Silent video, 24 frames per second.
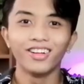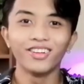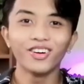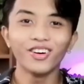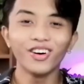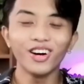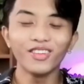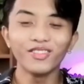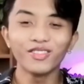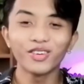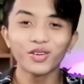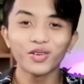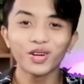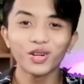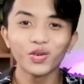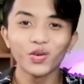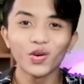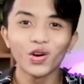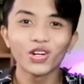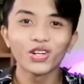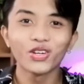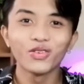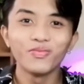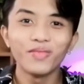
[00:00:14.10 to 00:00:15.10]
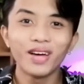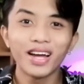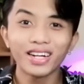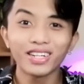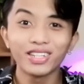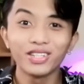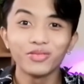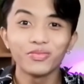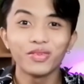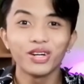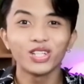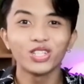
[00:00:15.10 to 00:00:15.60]
everyone, welcome back
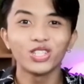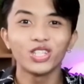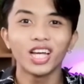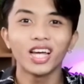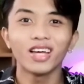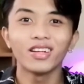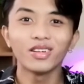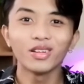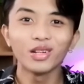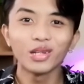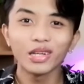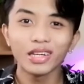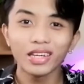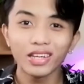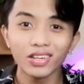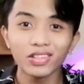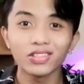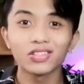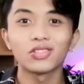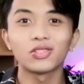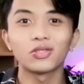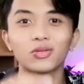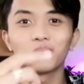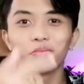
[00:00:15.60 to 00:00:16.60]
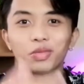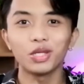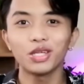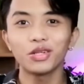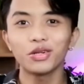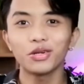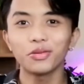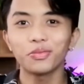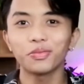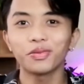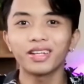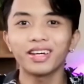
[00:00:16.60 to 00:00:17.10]
to my channel. It's
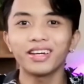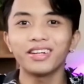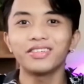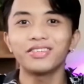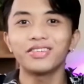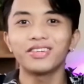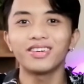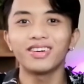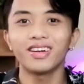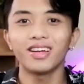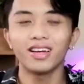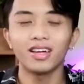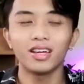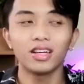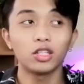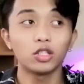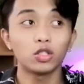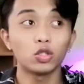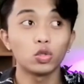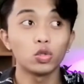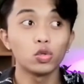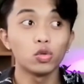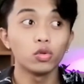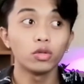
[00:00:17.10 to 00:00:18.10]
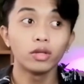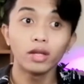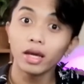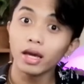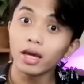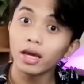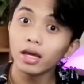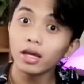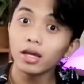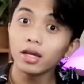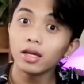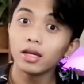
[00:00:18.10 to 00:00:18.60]
Peter Planter, and
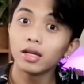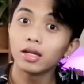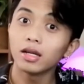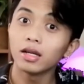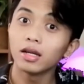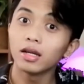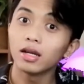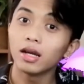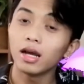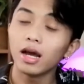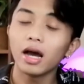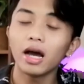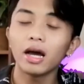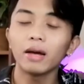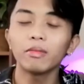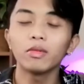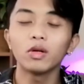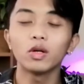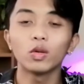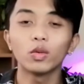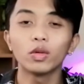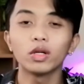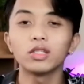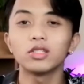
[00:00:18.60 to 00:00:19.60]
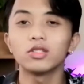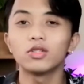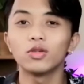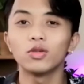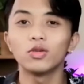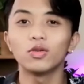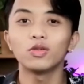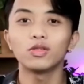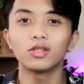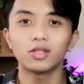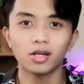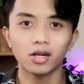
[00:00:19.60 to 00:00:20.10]
today I'm going
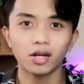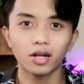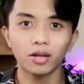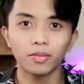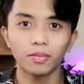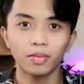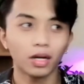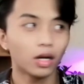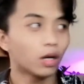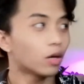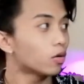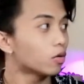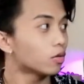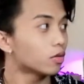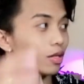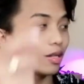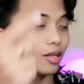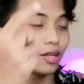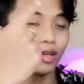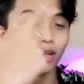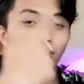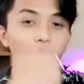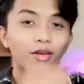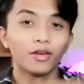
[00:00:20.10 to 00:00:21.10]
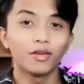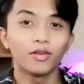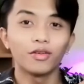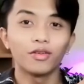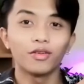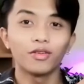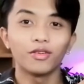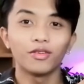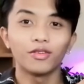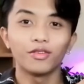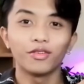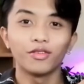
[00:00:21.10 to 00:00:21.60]
to talk about
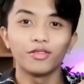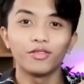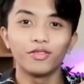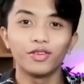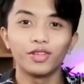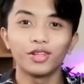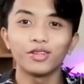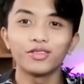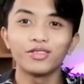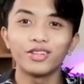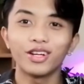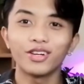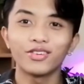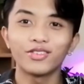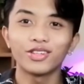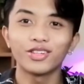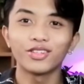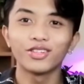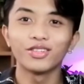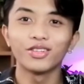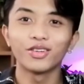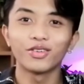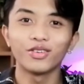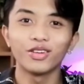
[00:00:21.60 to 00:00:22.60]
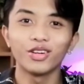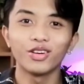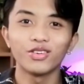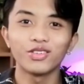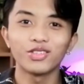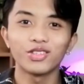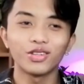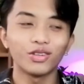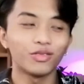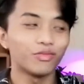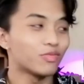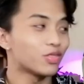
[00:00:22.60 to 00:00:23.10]
Philodendron
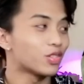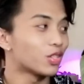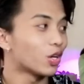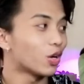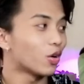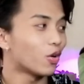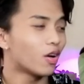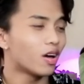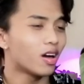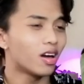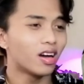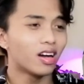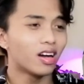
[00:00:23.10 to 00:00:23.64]
Gloriosum. So